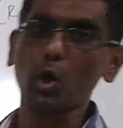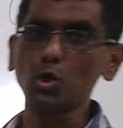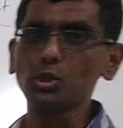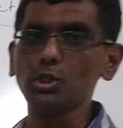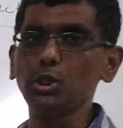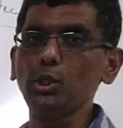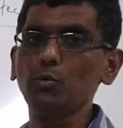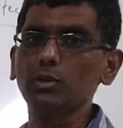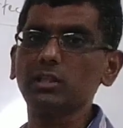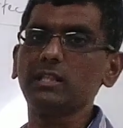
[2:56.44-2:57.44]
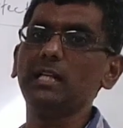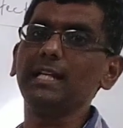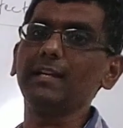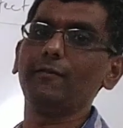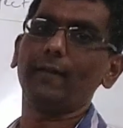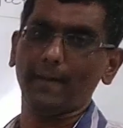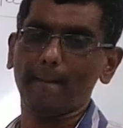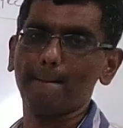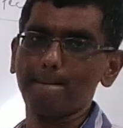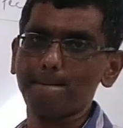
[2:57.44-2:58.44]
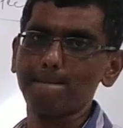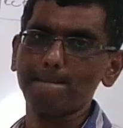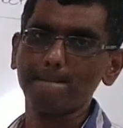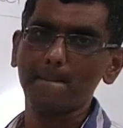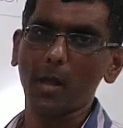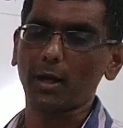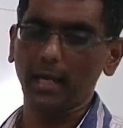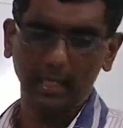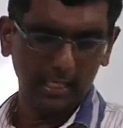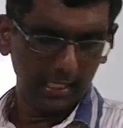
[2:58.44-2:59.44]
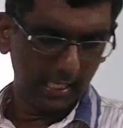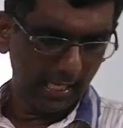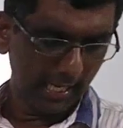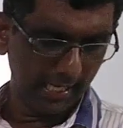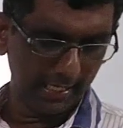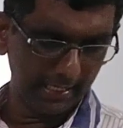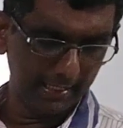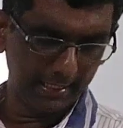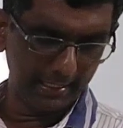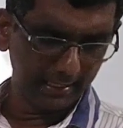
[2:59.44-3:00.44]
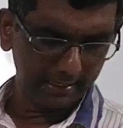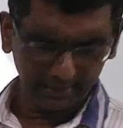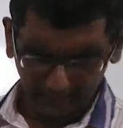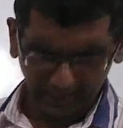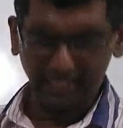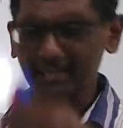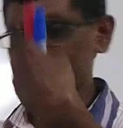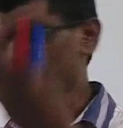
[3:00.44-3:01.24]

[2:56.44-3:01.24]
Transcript: continuous turning effect. Okay, and as